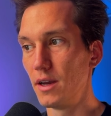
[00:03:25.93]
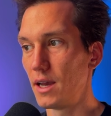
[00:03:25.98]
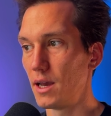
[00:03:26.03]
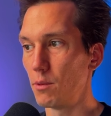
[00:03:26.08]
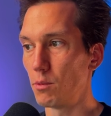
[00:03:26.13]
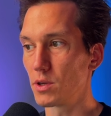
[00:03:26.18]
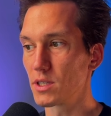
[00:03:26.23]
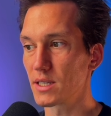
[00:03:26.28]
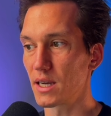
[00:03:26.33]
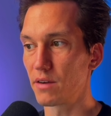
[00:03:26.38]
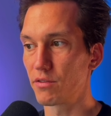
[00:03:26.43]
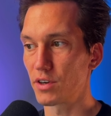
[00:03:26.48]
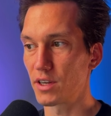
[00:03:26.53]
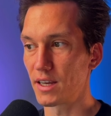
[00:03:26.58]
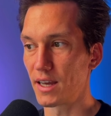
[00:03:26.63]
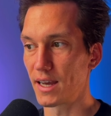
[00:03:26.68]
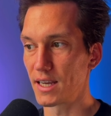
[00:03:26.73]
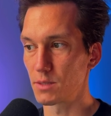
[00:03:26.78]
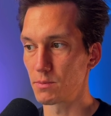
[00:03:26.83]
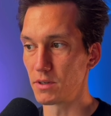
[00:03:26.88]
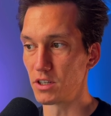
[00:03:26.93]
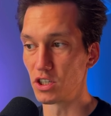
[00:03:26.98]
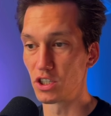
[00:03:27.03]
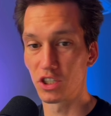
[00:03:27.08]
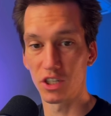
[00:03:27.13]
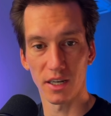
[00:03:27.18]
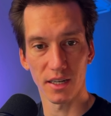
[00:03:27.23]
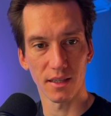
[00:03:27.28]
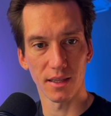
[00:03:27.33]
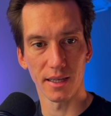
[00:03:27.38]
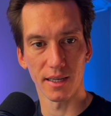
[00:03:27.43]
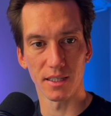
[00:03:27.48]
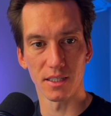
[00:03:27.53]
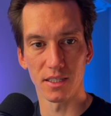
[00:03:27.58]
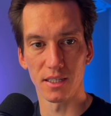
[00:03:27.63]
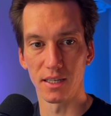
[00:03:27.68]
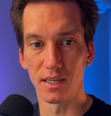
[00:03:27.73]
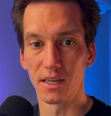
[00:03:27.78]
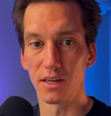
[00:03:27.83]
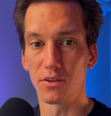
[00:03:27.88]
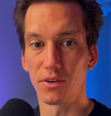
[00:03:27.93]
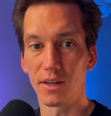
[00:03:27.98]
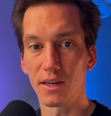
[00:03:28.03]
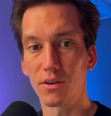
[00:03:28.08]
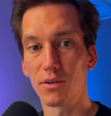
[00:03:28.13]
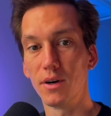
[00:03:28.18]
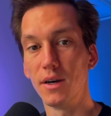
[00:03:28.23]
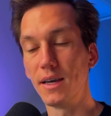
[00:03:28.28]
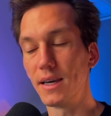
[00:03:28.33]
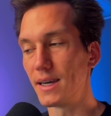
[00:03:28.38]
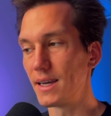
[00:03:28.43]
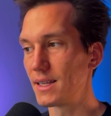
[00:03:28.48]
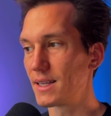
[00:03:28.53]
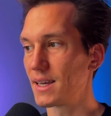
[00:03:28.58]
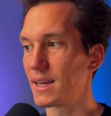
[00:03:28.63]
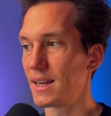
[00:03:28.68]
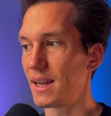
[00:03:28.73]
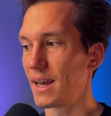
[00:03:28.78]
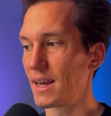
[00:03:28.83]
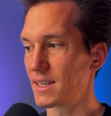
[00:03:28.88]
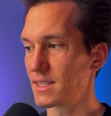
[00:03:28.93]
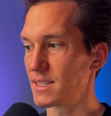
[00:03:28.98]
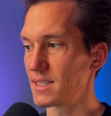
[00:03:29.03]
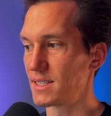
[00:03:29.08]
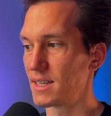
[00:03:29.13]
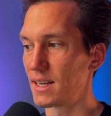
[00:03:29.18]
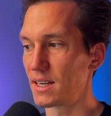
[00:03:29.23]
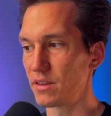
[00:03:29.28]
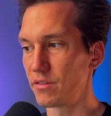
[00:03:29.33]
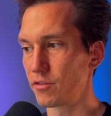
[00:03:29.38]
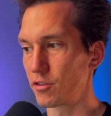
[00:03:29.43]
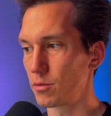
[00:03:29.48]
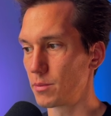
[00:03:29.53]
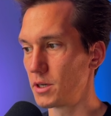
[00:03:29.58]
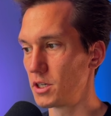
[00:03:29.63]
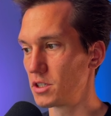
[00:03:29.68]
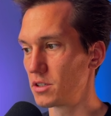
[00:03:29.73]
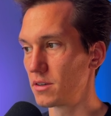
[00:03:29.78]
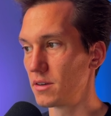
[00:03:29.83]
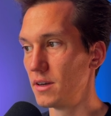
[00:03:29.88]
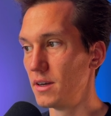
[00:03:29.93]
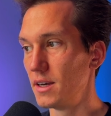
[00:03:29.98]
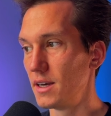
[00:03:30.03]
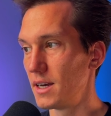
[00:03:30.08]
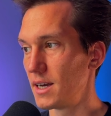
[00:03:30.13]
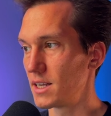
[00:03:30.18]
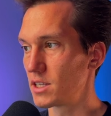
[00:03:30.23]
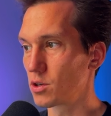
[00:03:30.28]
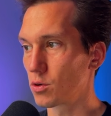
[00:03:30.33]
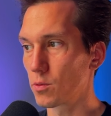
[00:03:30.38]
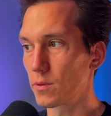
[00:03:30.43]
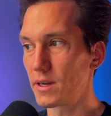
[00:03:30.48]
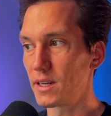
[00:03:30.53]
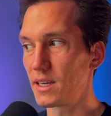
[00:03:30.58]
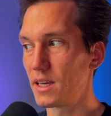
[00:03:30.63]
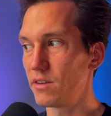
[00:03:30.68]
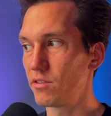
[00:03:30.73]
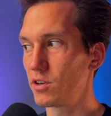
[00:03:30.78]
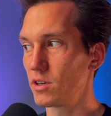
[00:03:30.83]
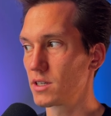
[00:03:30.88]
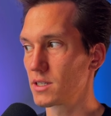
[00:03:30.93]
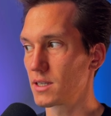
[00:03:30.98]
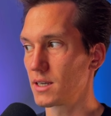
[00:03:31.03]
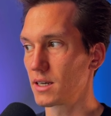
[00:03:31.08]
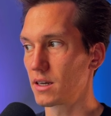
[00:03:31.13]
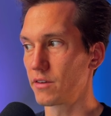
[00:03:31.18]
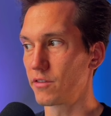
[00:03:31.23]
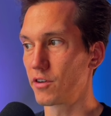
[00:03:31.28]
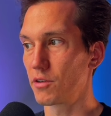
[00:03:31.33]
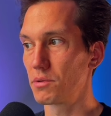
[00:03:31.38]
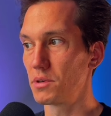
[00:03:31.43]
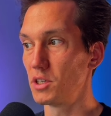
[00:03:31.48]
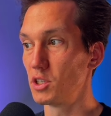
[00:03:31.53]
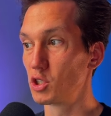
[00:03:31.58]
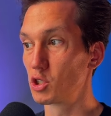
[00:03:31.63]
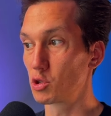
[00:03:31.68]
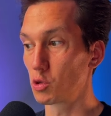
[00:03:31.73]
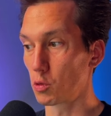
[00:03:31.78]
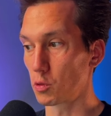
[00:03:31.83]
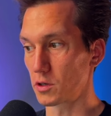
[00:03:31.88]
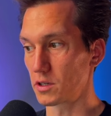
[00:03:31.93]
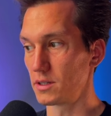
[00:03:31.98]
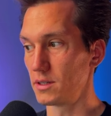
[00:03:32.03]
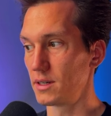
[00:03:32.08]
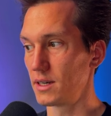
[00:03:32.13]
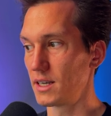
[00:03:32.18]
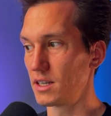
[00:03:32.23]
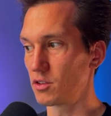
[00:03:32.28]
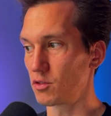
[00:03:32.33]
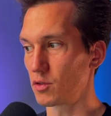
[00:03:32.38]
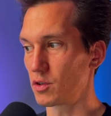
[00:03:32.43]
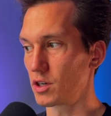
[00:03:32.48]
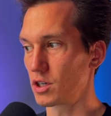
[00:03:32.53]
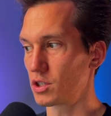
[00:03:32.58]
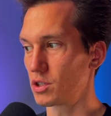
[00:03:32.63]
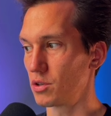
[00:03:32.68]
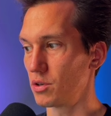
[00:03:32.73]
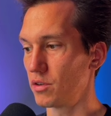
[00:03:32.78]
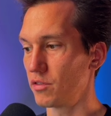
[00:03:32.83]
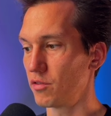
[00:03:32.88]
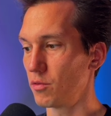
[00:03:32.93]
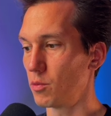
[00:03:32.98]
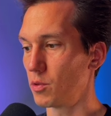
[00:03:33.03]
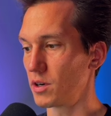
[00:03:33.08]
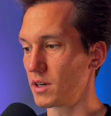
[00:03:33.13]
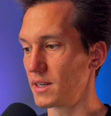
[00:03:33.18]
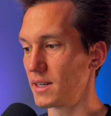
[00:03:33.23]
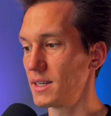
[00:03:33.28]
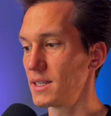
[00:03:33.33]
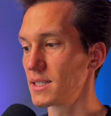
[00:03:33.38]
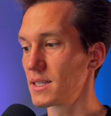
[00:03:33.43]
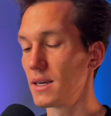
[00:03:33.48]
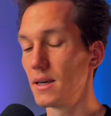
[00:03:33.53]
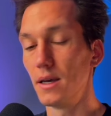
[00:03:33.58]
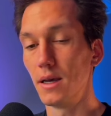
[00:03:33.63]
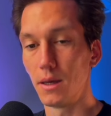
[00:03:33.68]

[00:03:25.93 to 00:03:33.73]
And once everything has been checked, like you see here now, it can access that information. It's already giving us like a very short introduction of what it is.